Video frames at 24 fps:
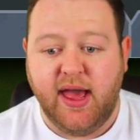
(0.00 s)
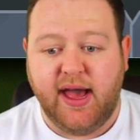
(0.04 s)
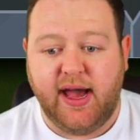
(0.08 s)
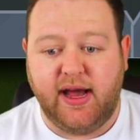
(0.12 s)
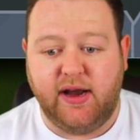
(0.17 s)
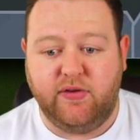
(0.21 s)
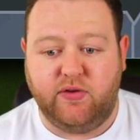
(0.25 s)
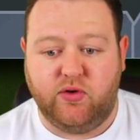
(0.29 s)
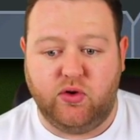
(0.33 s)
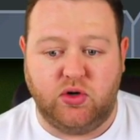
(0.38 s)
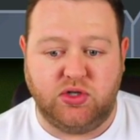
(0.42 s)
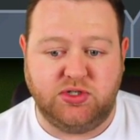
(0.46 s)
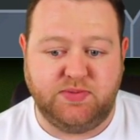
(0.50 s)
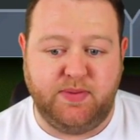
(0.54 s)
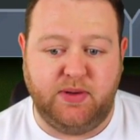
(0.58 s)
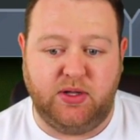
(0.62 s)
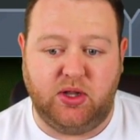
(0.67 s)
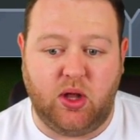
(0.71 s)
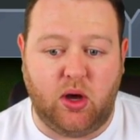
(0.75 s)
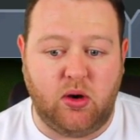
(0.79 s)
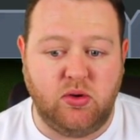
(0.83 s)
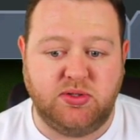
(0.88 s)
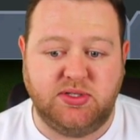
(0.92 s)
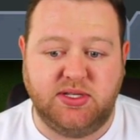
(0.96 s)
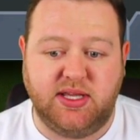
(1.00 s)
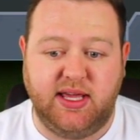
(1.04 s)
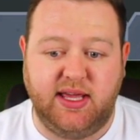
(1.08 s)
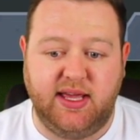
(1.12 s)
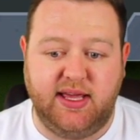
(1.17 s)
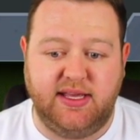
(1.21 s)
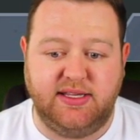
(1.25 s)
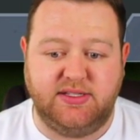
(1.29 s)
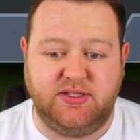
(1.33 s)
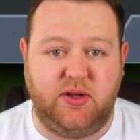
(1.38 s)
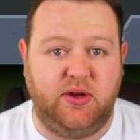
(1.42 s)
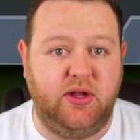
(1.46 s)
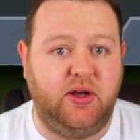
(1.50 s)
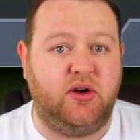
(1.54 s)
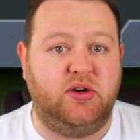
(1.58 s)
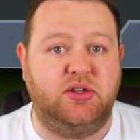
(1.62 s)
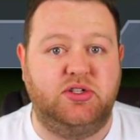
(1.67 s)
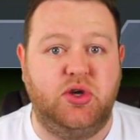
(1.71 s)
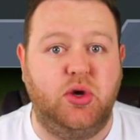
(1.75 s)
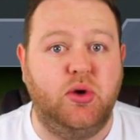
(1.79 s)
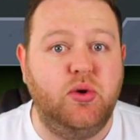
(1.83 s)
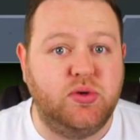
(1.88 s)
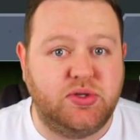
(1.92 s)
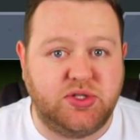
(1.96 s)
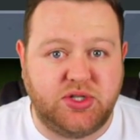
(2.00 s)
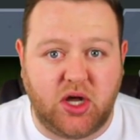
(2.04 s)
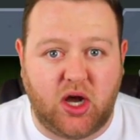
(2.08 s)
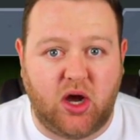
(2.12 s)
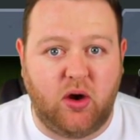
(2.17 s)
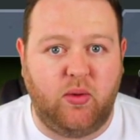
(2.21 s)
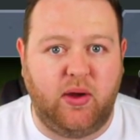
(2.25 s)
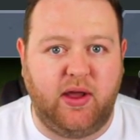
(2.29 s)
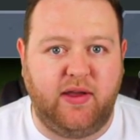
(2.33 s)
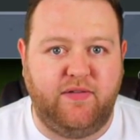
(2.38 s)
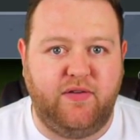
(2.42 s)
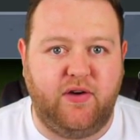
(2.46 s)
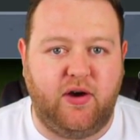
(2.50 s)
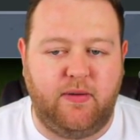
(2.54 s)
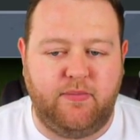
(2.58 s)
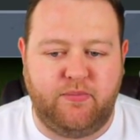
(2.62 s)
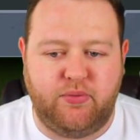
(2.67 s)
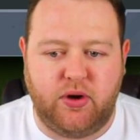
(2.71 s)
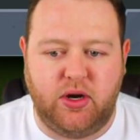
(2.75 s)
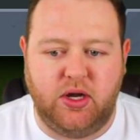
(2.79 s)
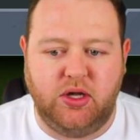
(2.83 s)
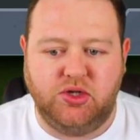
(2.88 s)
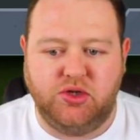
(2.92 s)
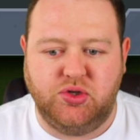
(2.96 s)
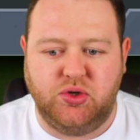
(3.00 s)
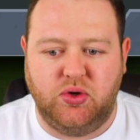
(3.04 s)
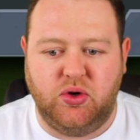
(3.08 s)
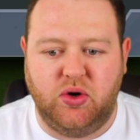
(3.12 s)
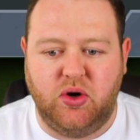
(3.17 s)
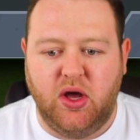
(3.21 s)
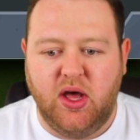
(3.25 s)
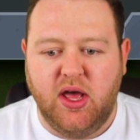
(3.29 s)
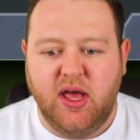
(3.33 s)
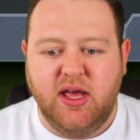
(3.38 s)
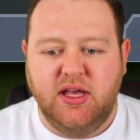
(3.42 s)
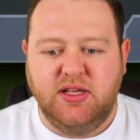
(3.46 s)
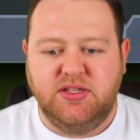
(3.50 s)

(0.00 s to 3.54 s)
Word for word: And, of course, Podolski has only got a 2-star weak foot, I'm pretty sure.